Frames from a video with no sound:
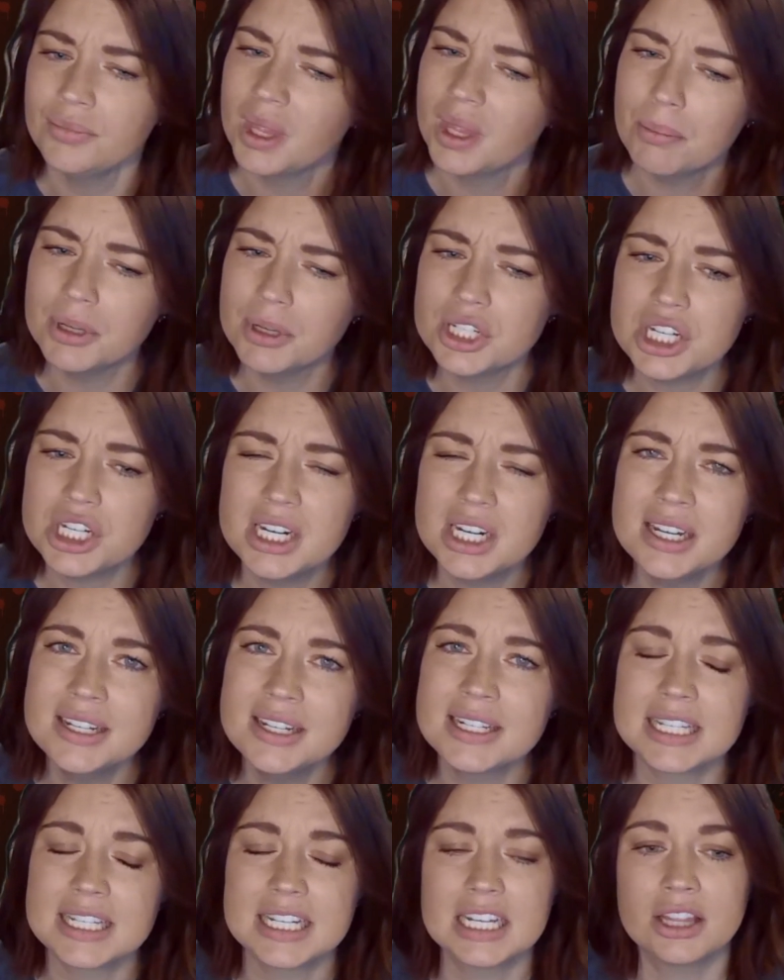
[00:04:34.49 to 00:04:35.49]
But she didn't
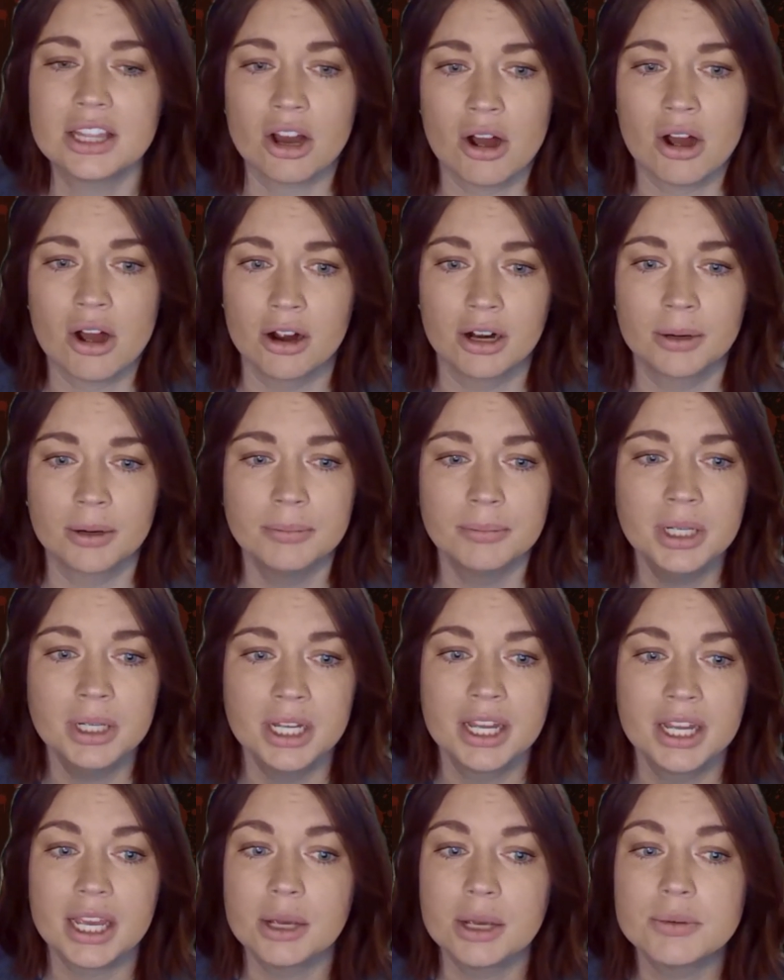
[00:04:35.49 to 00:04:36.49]
see the harm.
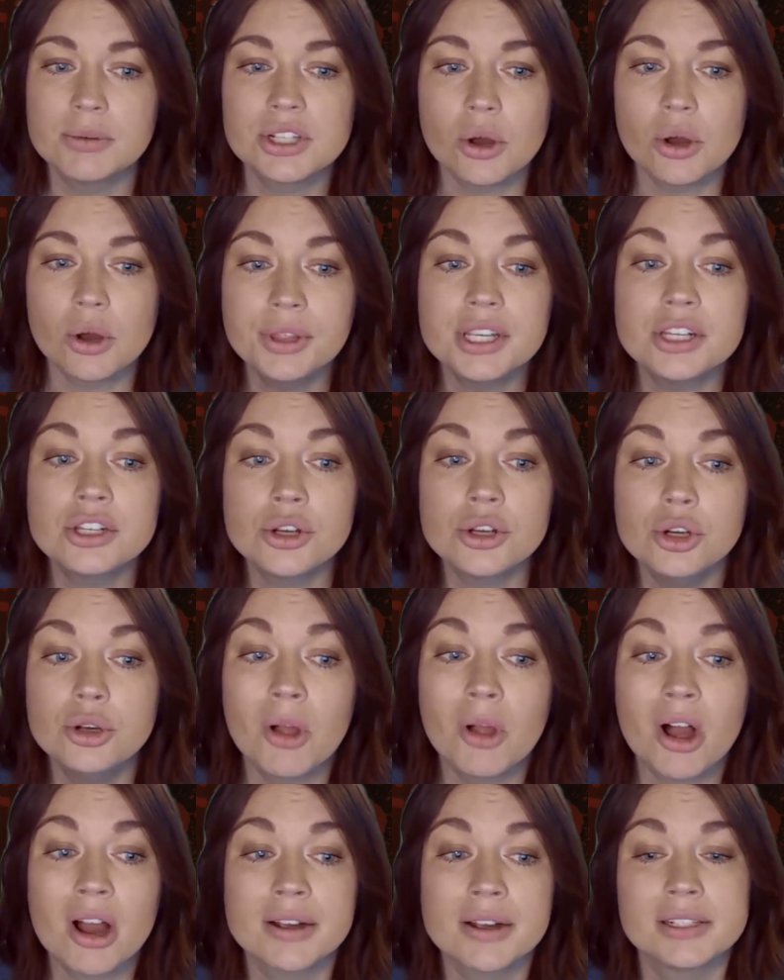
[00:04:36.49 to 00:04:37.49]
It was only 2
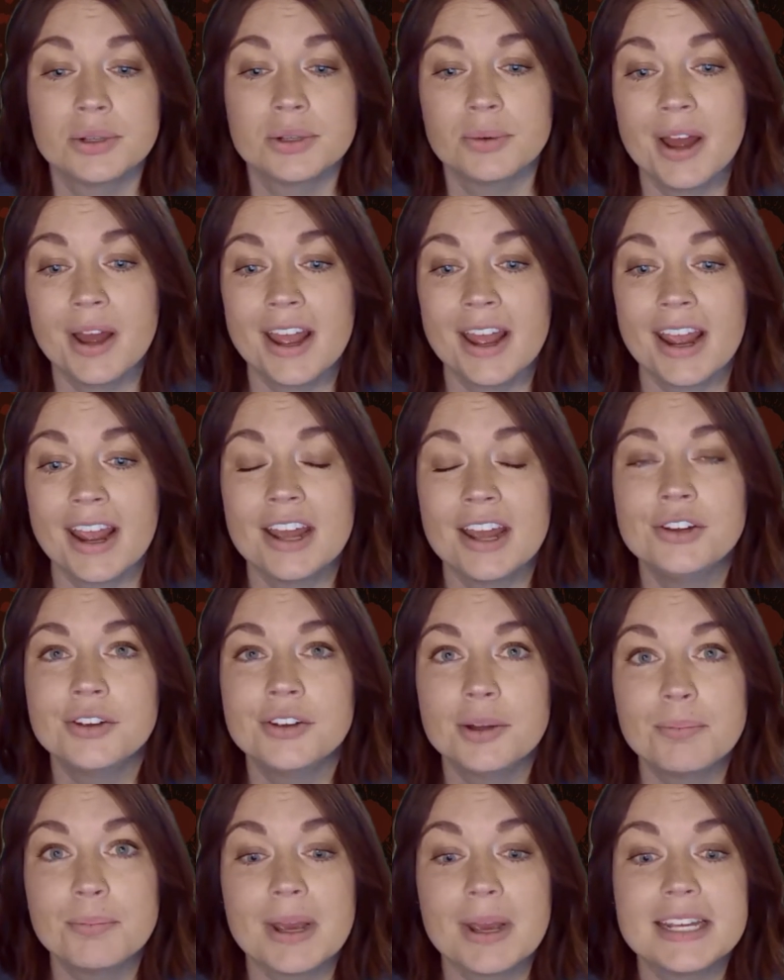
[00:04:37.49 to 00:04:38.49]
blocks away, and you
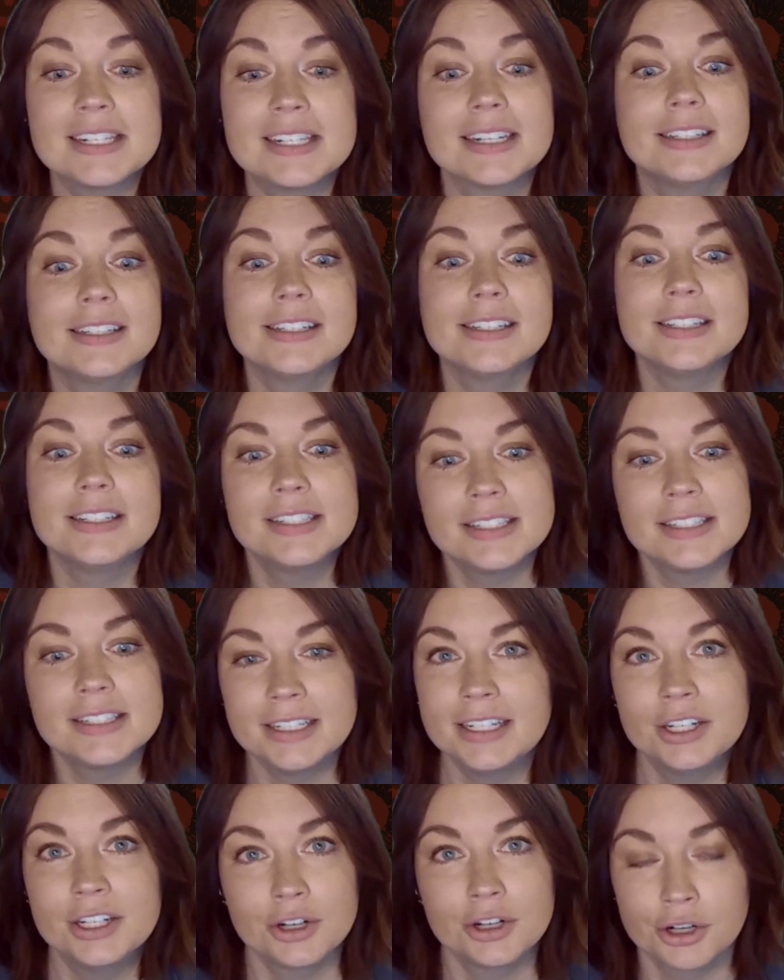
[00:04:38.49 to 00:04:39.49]
could basically
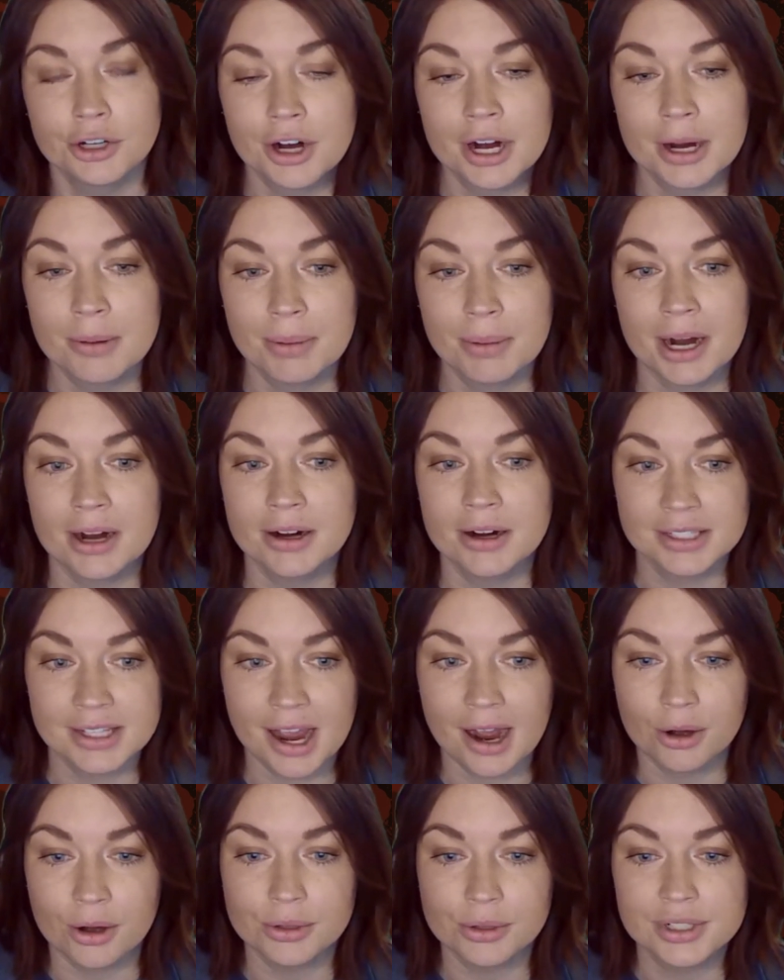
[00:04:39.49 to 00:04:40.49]
see her grandparents'
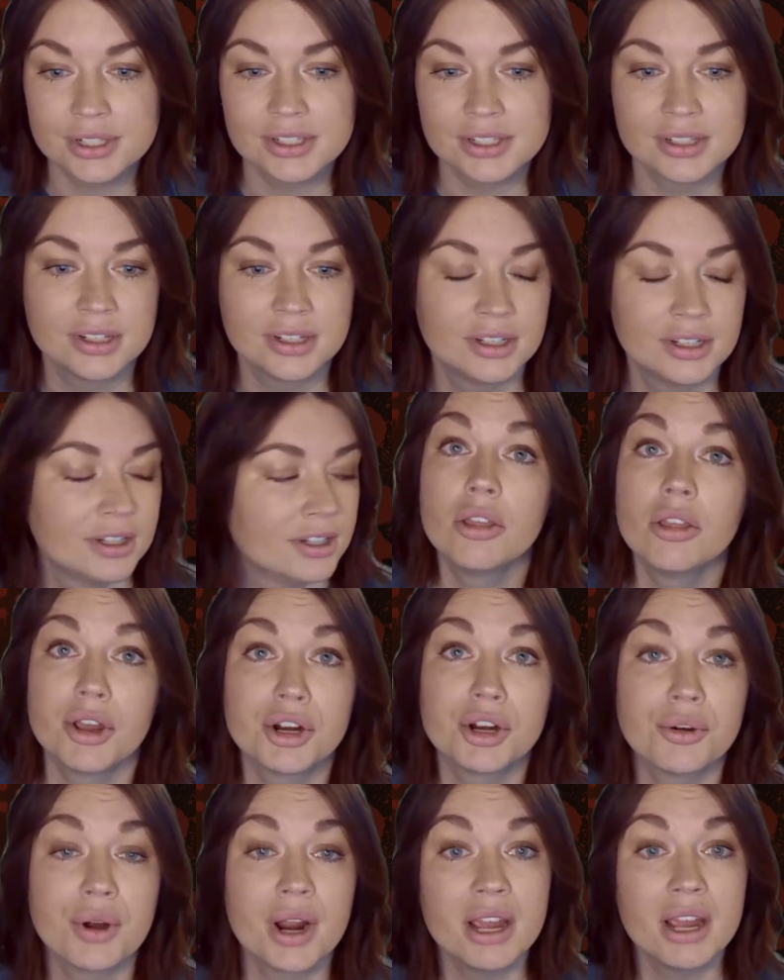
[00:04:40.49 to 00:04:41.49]
house. Their
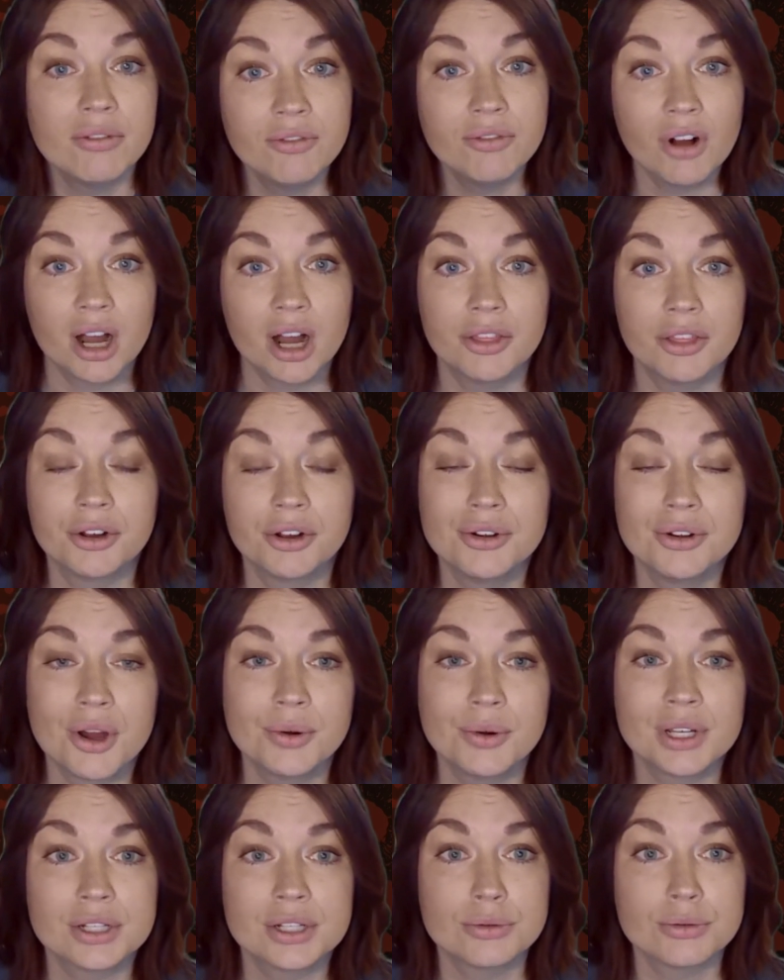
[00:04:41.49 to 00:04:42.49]
grandfather
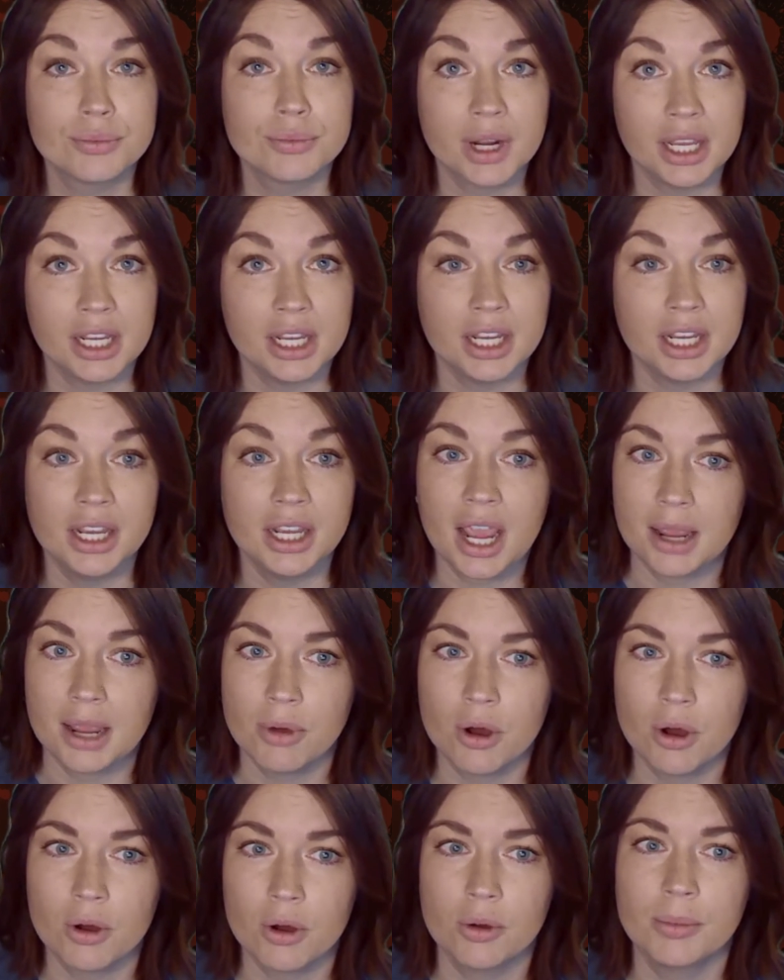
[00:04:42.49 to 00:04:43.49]
noticed Ricky came
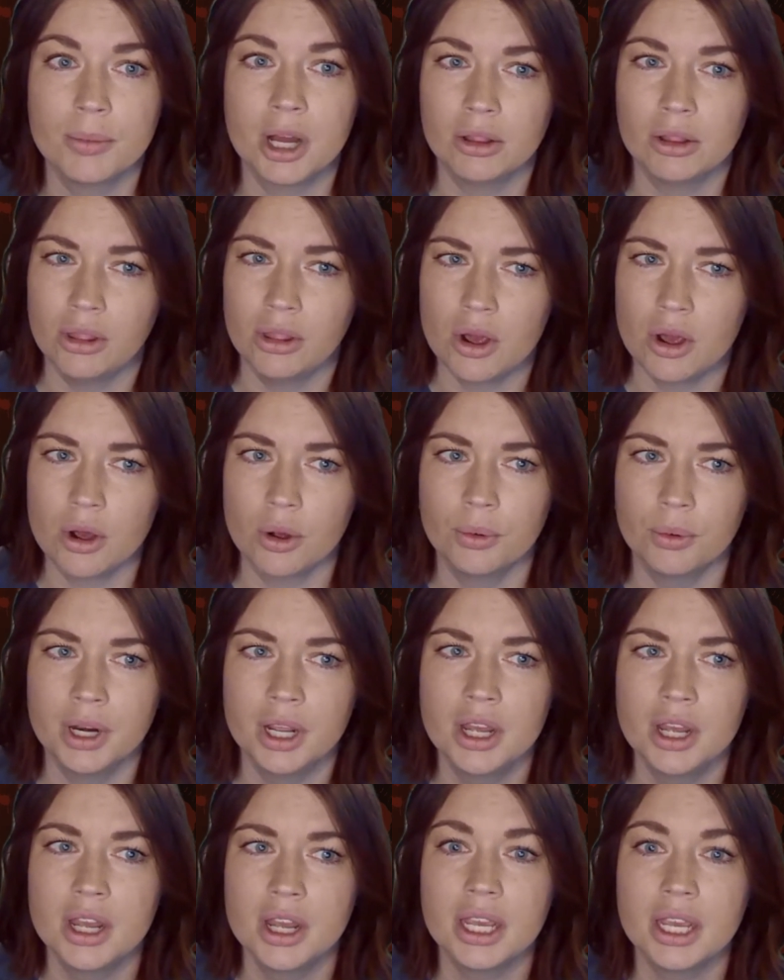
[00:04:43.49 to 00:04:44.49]
home alone.
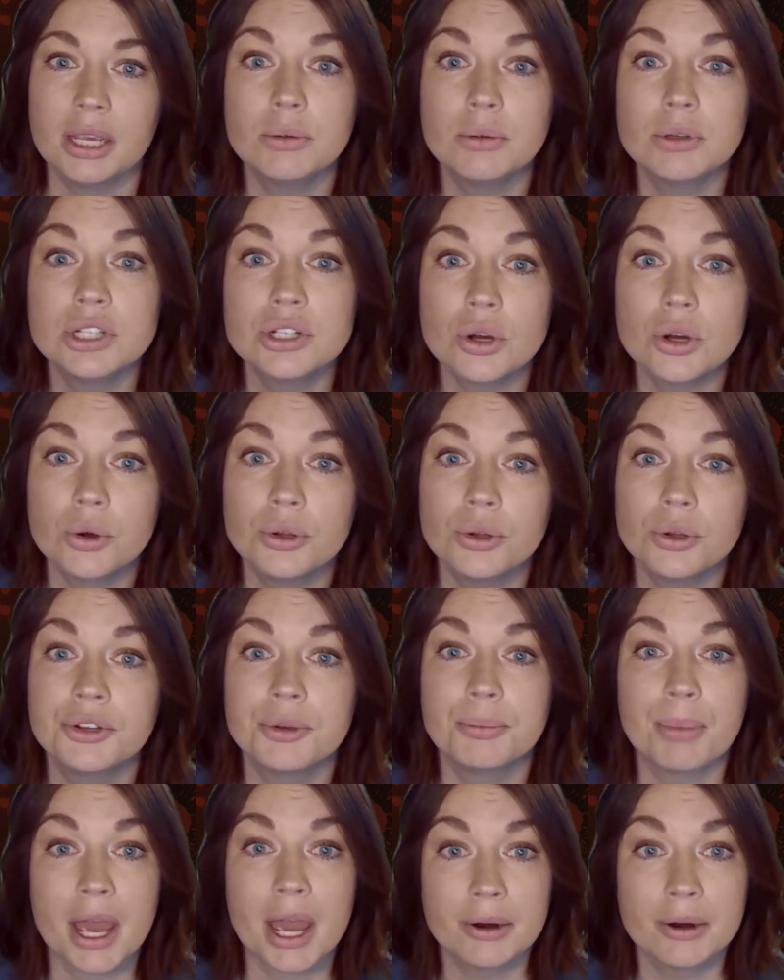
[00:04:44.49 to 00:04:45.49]
He was told to
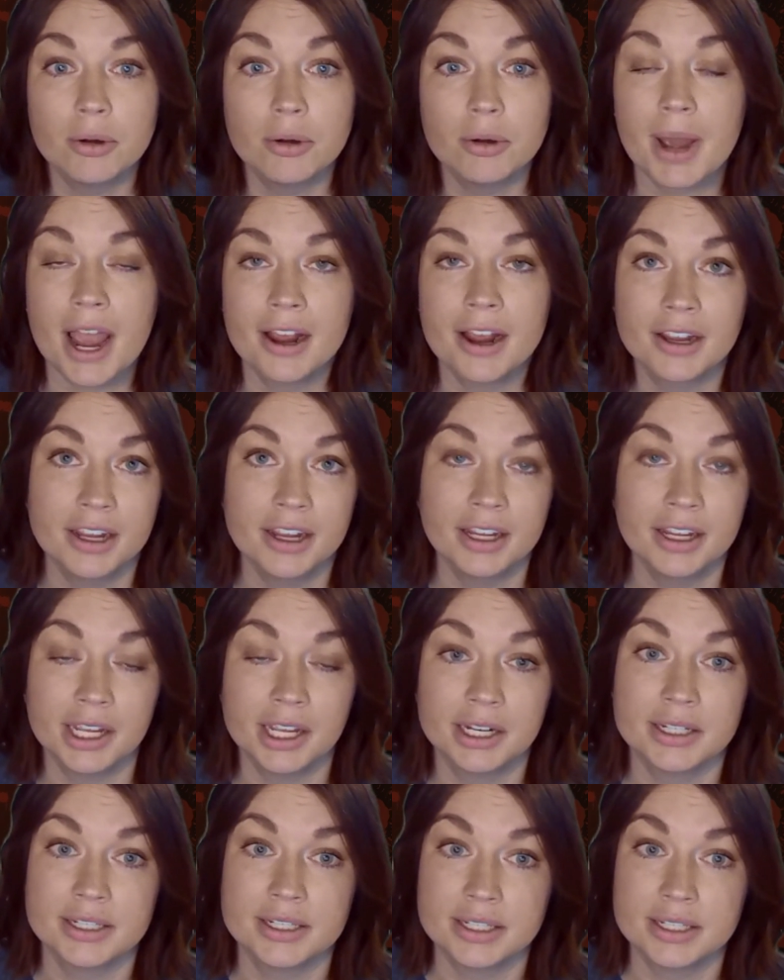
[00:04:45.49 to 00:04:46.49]
pedal back and get
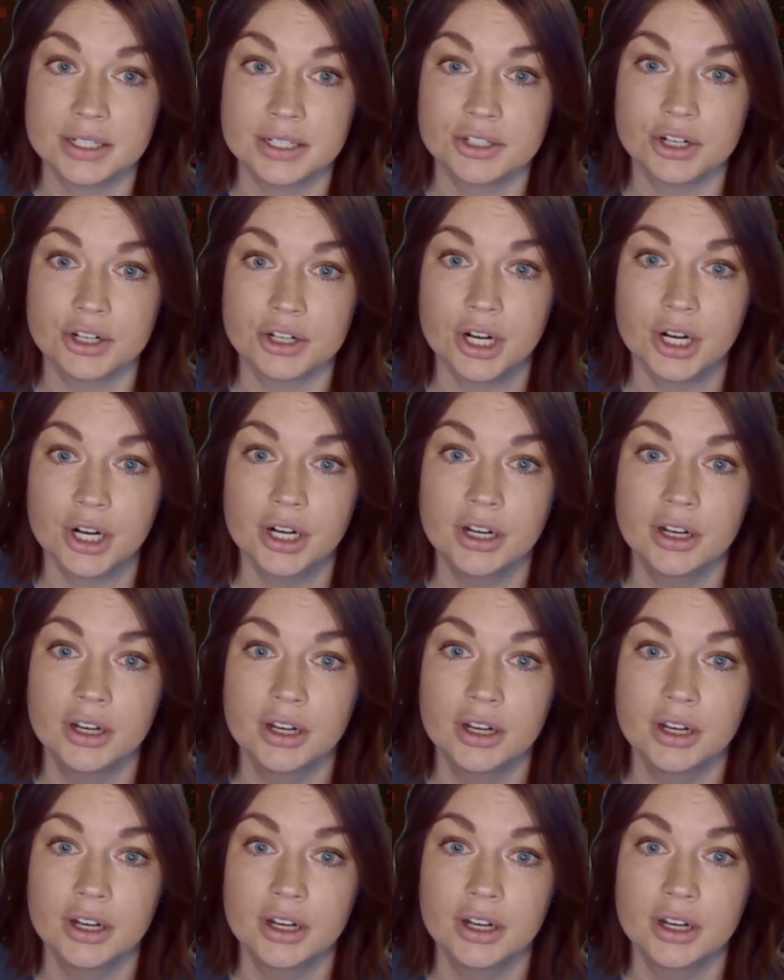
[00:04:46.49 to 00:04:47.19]
his sister.